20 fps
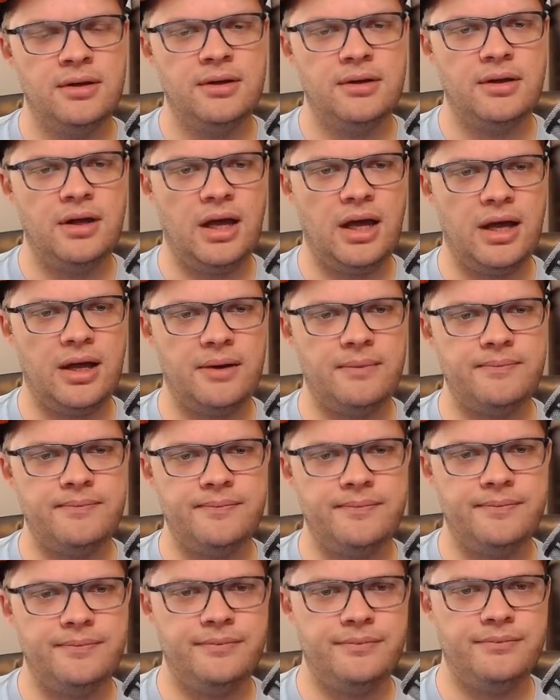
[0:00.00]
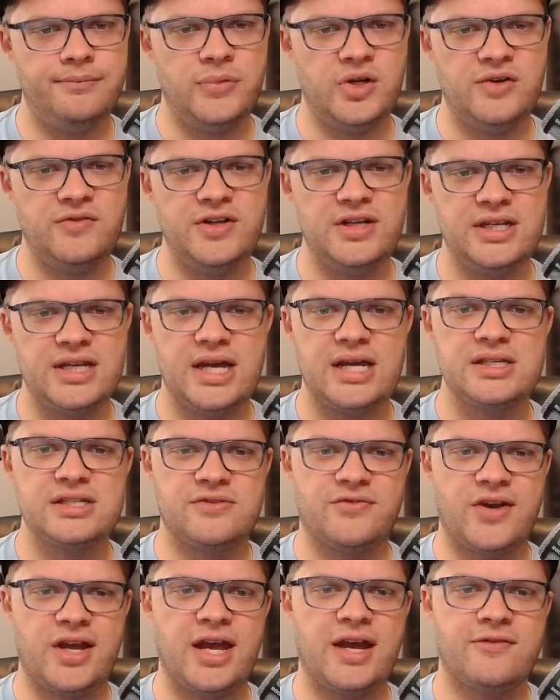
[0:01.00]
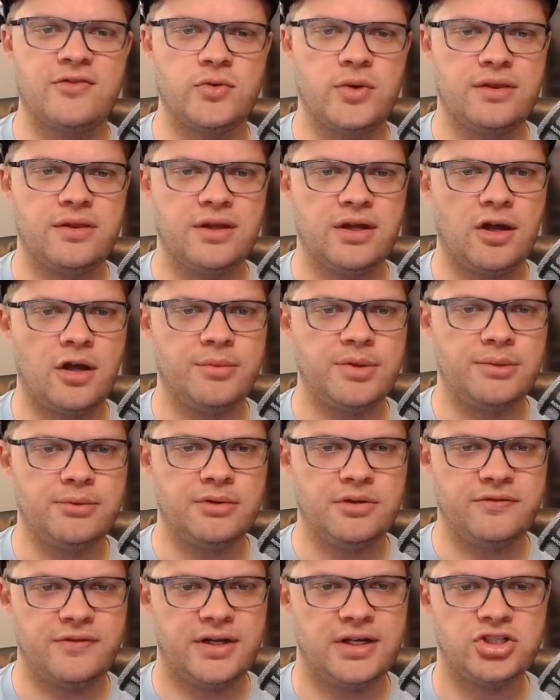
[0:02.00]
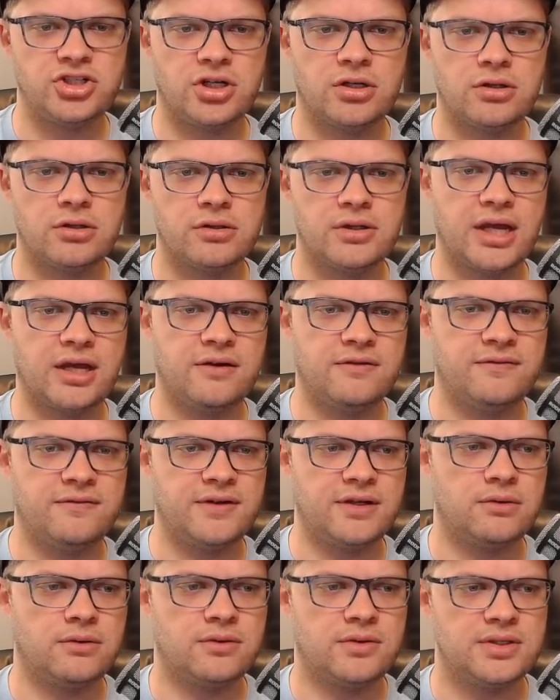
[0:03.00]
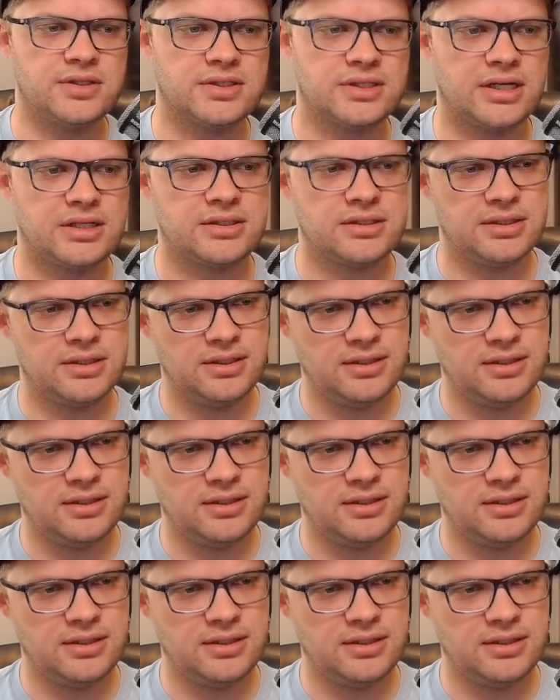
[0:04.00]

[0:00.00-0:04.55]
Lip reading: But if he does, if I have to, I think I'll be able to find a jungler that can fit in with these guys.